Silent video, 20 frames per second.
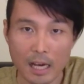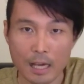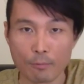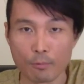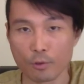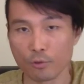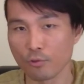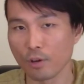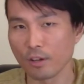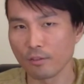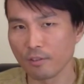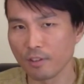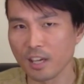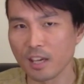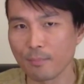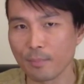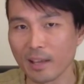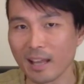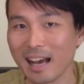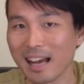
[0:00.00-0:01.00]
I will try to
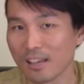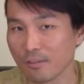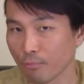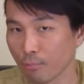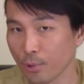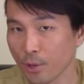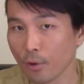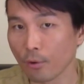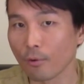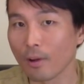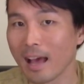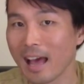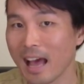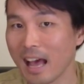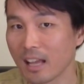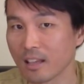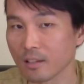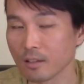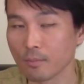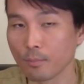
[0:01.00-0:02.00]
keep it as real
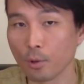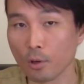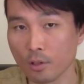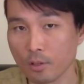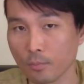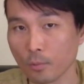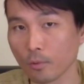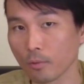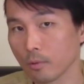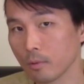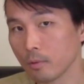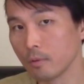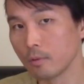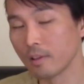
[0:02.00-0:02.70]
as possible.